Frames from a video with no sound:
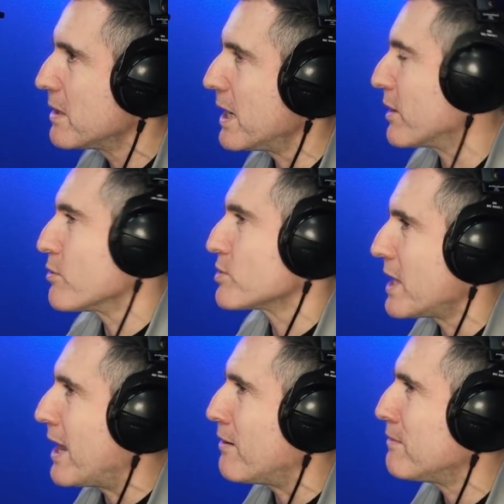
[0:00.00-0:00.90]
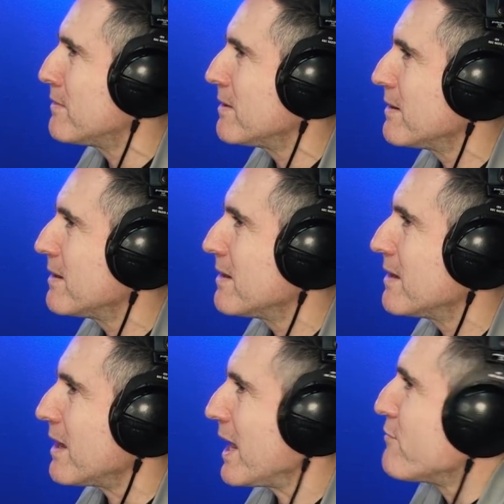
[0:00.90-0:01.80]
And of course now,
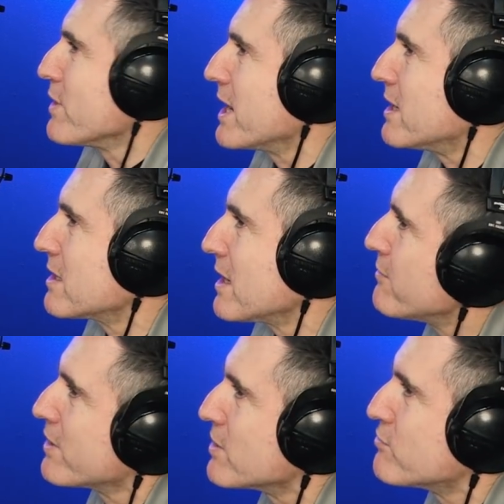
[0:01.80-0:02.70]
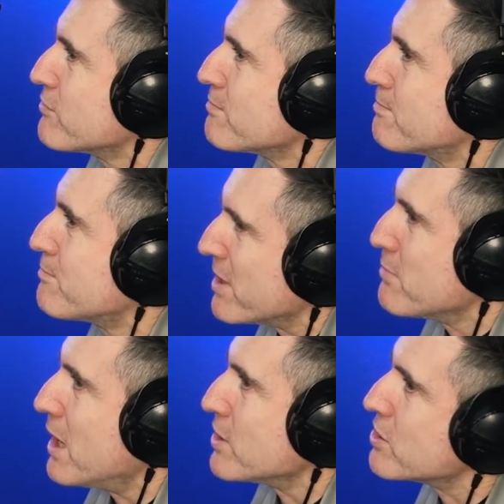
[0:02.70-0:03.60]
every kid, pretty
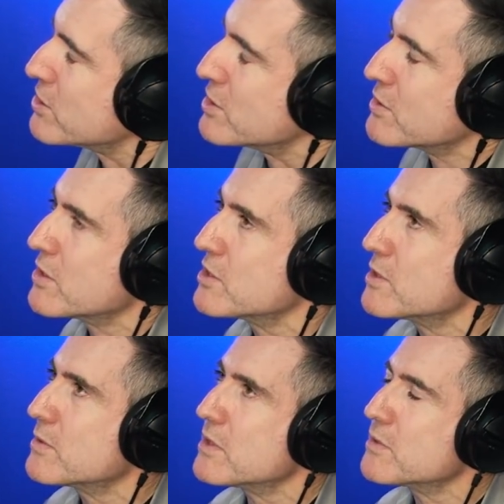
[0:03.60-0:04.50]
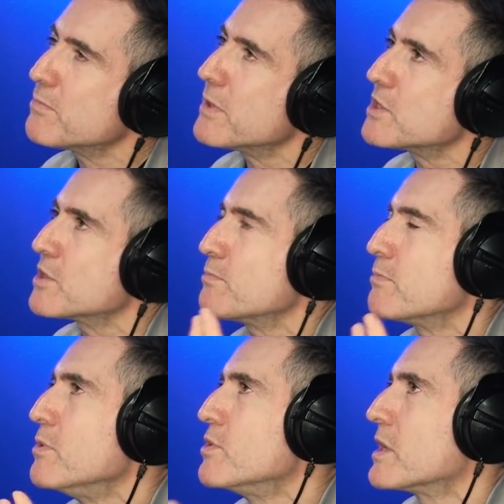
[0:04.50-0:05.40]
much, because it's just
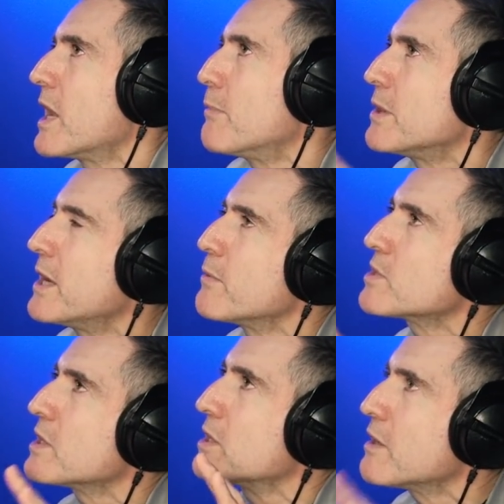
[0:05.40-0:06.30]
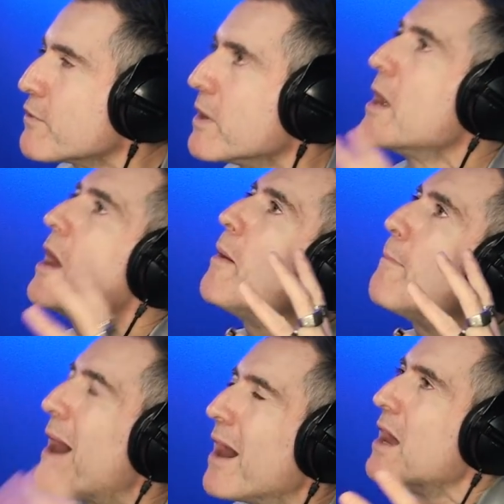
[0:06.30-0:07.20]
music now. But then it was something different.
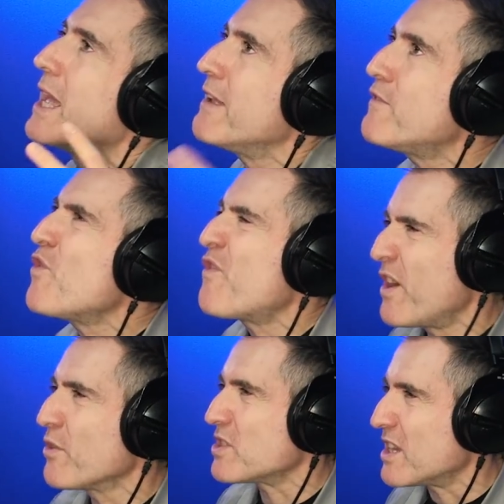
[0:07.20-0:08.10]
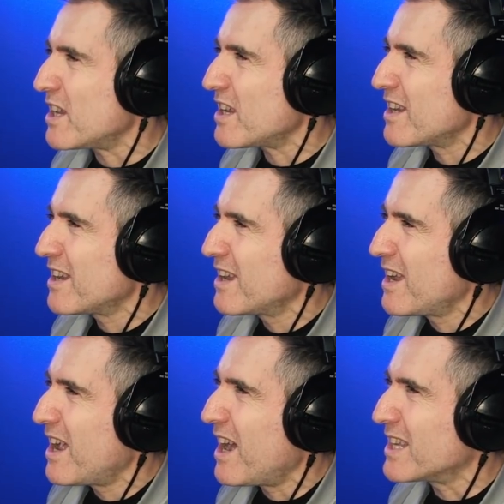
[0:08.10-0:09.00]
But if you felt it,
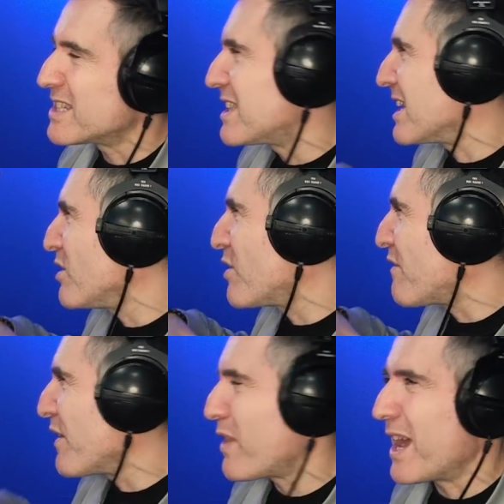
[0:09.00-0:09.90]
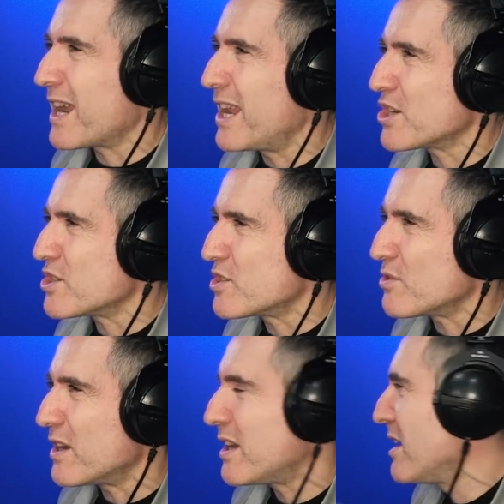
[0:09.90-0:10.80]
I just think you could feel that connection
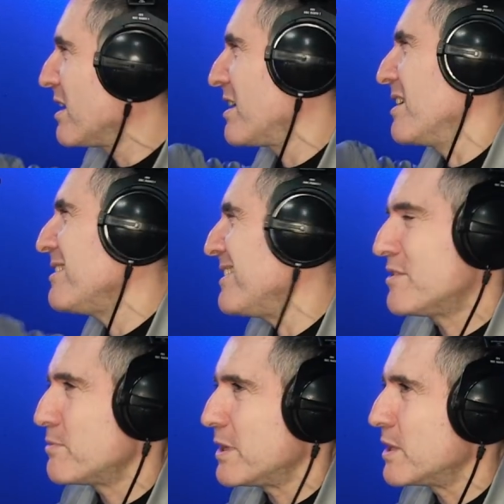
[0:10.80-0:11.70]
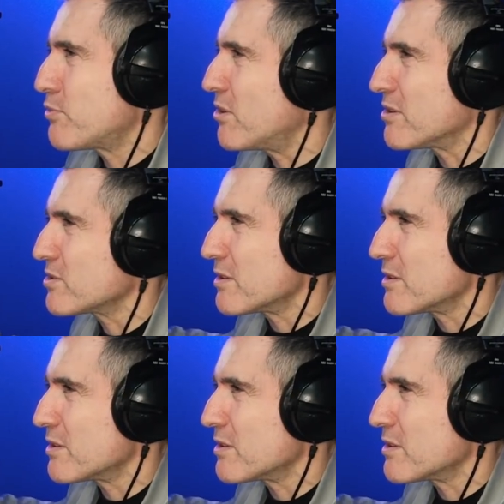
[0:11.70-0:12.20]
to it. You know, you didn't have to be in the Bronx.